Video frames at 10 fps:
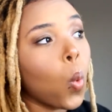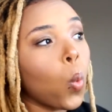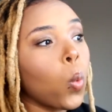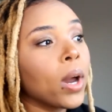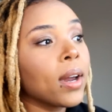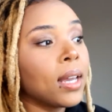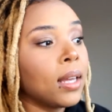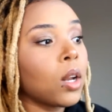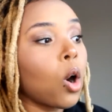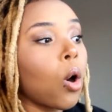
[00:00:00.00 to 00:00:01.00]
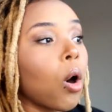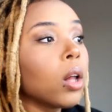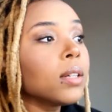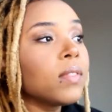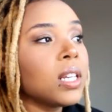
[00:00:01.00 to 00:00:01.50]
wherein
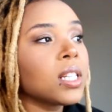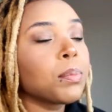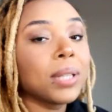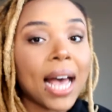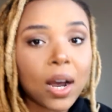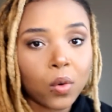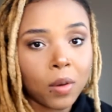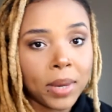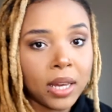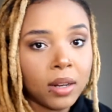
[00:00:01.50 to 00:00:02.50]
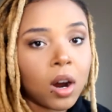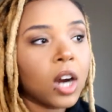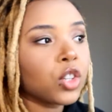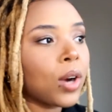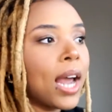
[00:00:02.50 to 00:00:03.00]
all of these black women
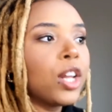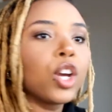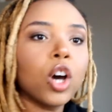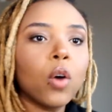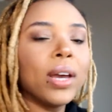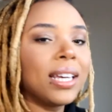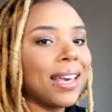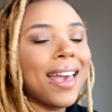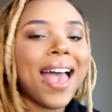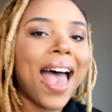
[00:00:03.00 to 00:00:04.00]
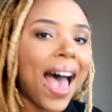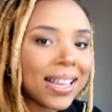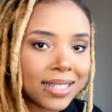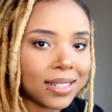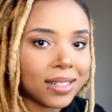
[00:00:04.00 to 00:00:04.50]
are trying to go and get
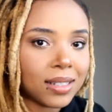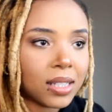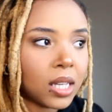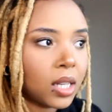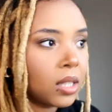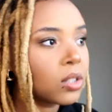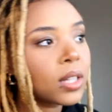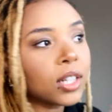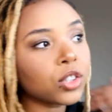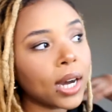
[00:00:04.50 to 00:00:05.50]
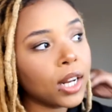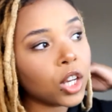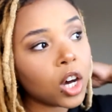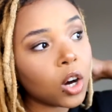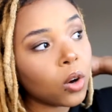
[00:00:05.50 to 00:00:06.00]
asses. They're trying to
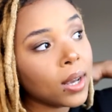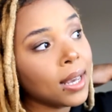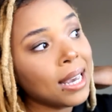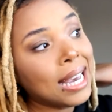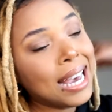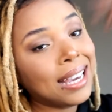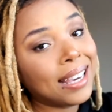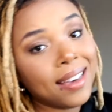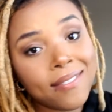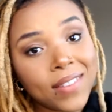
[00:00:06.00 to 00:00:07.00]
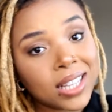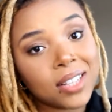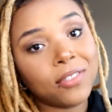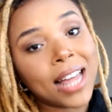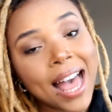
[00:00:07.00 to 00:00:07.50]
go and get
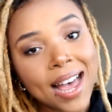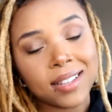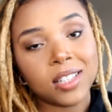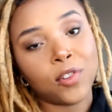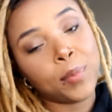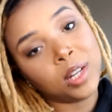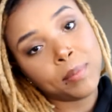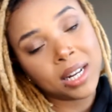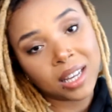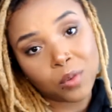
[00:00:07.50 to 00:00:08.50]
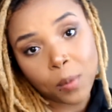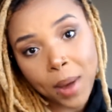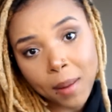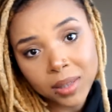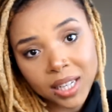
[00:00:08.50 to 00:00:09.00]
fix-a-flat asses from the Dominican
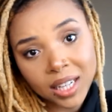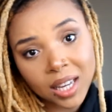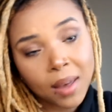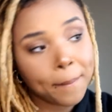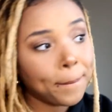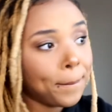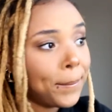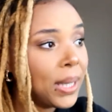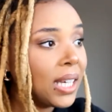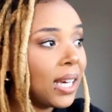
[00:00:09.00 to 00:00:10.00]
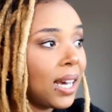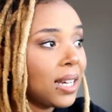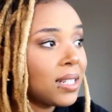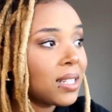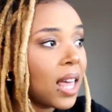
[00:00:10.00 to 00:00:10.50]
Republic
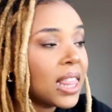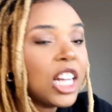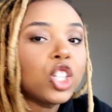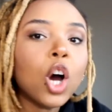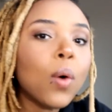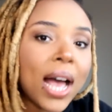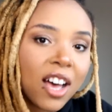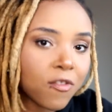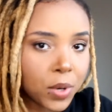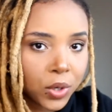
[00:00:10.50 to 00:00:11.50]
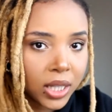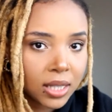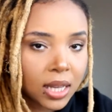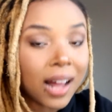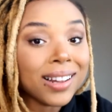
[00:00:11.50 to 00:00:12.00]
because they don't have
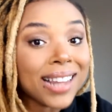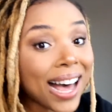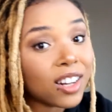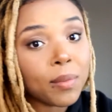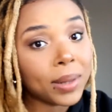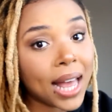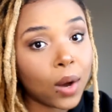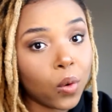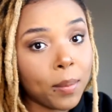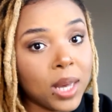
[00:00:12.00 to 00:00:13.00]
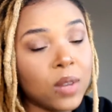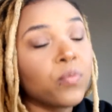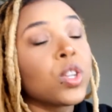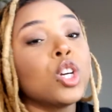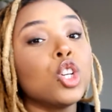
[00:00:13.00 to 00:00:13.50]
booties. A lot of black women
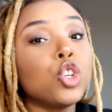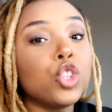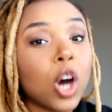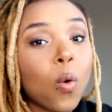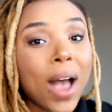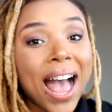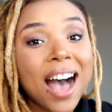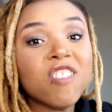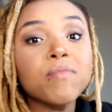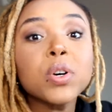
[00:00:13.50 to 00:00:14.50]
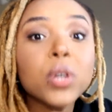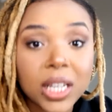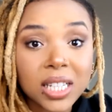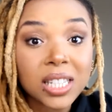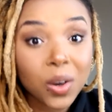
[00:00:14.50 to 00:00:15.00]
don't have
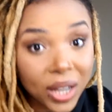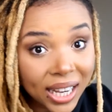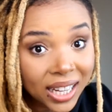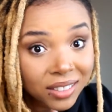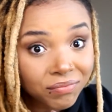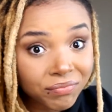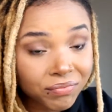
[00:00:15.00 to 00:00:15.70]
booties, okay?